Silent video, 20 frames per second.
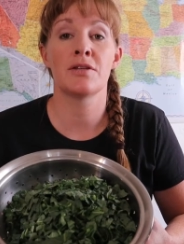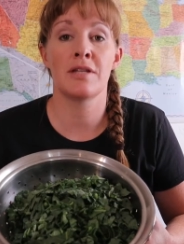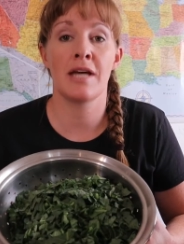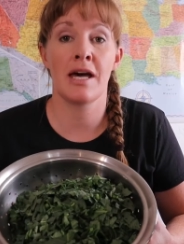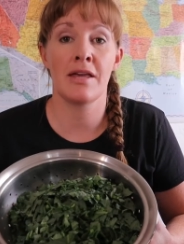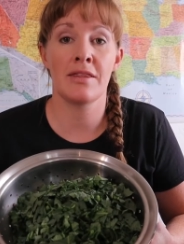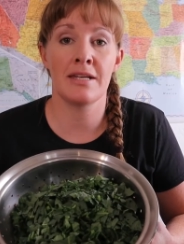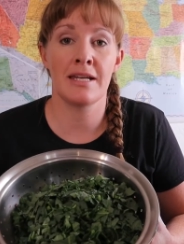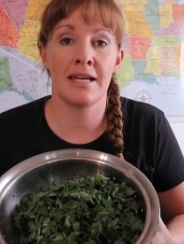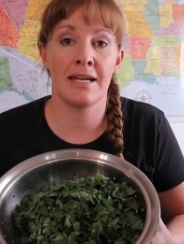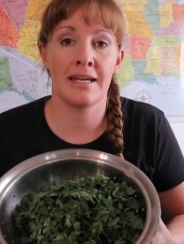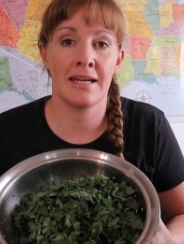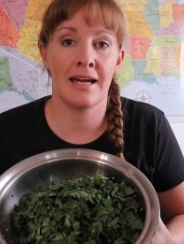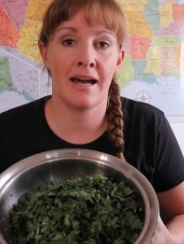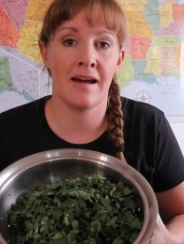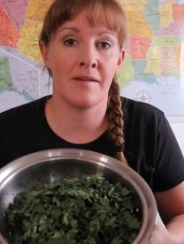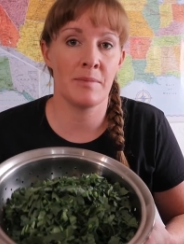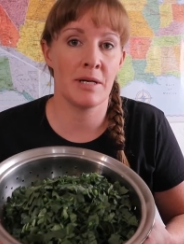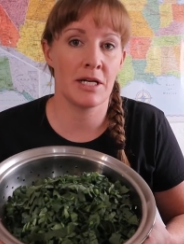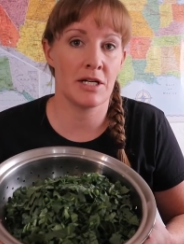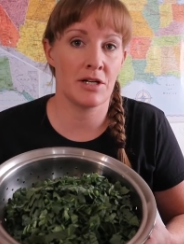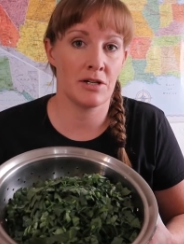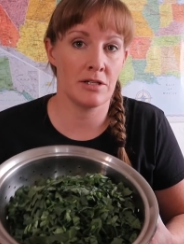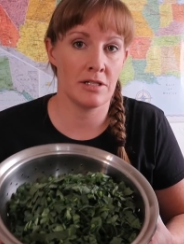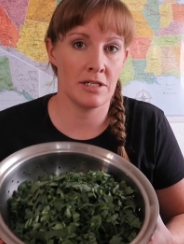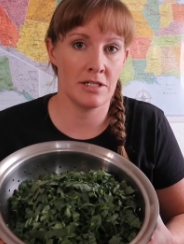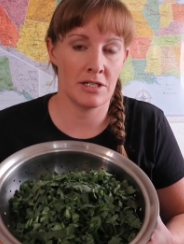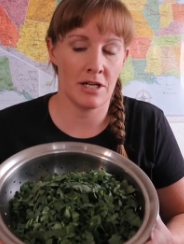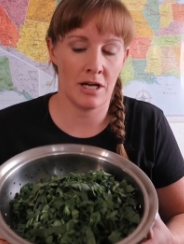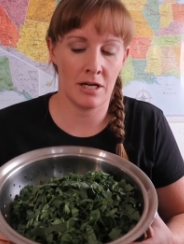now that I have my
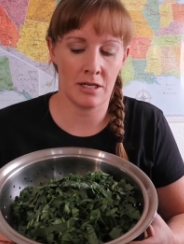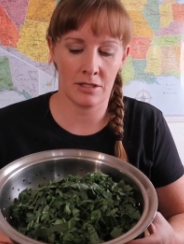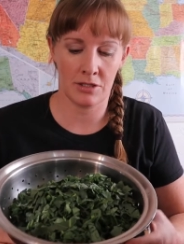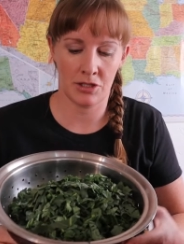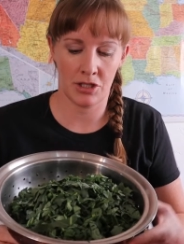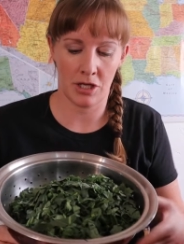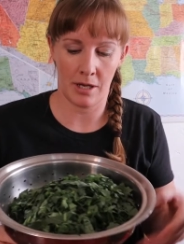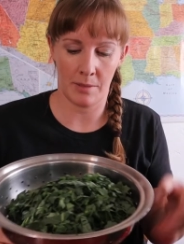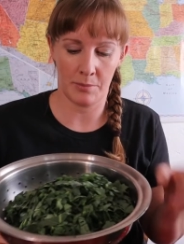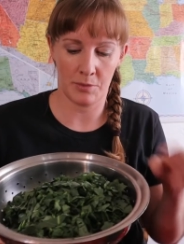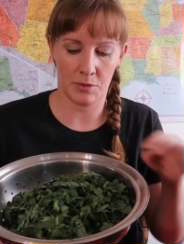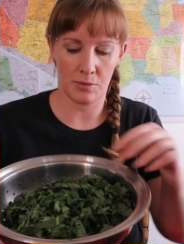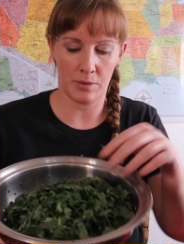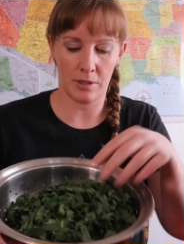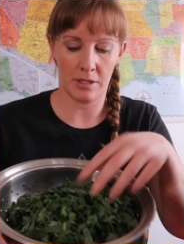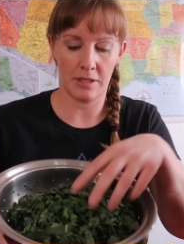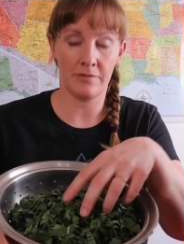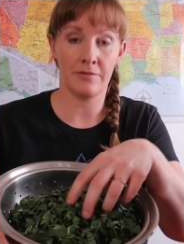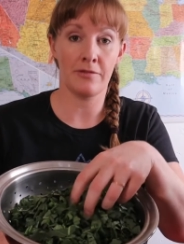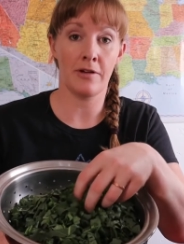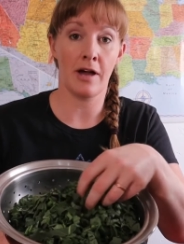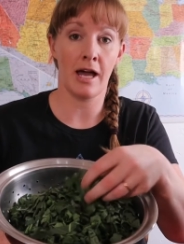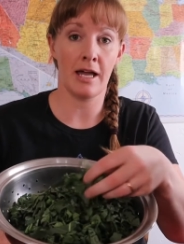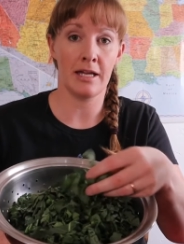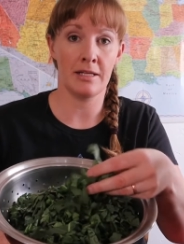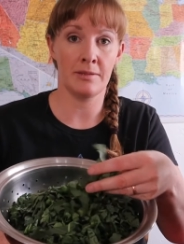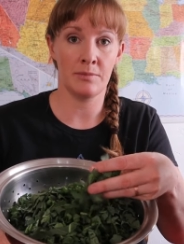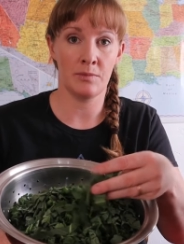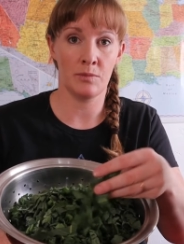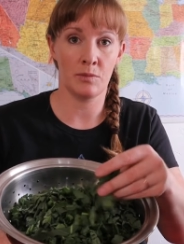curly dock chopped really
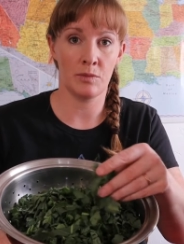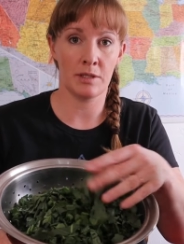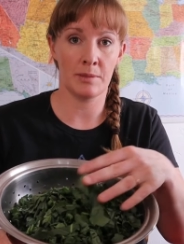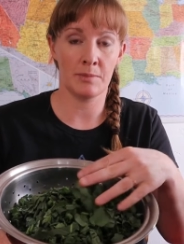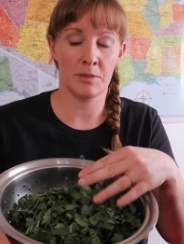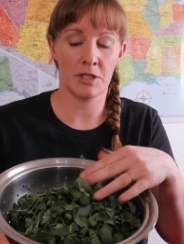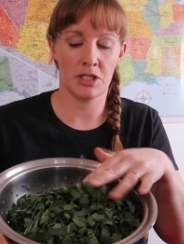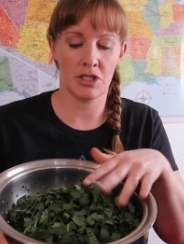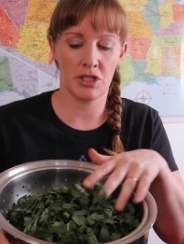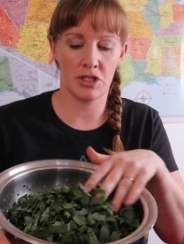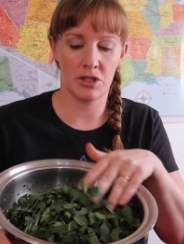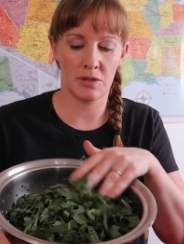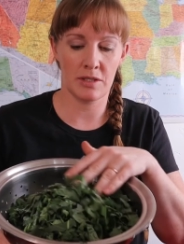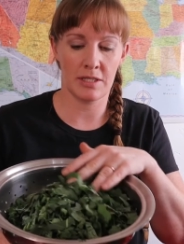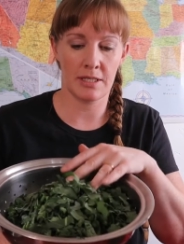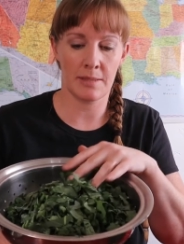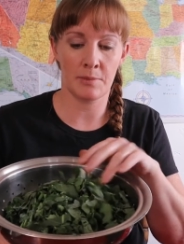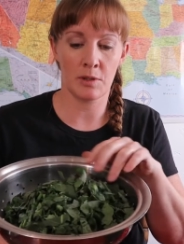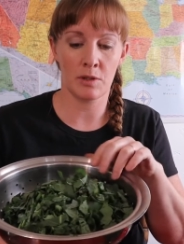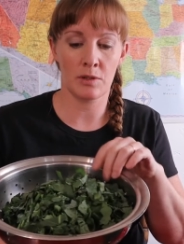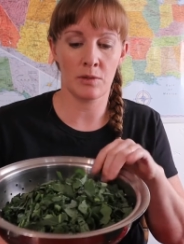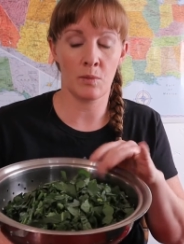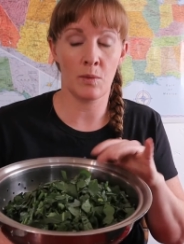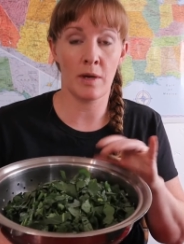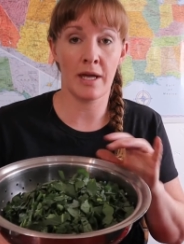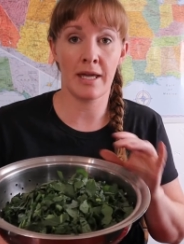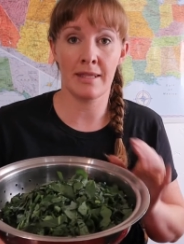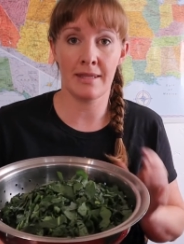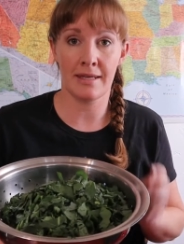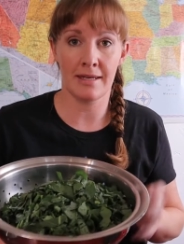fine, what I'm going to do is I'm going to
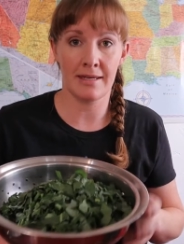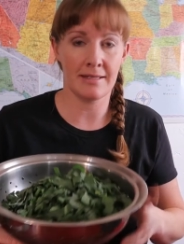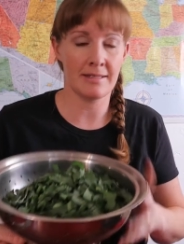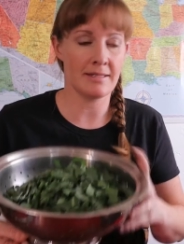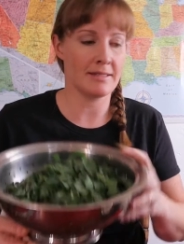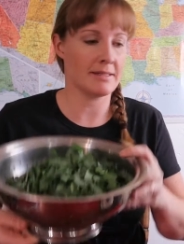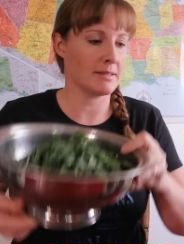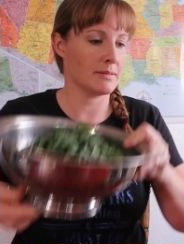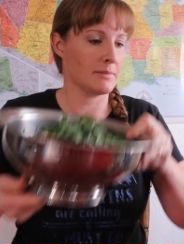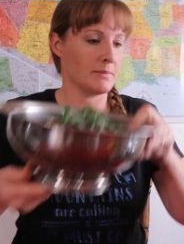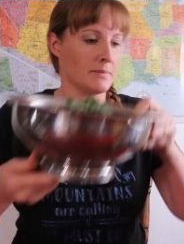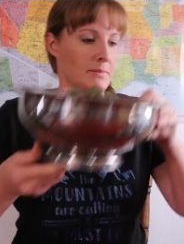weigh this.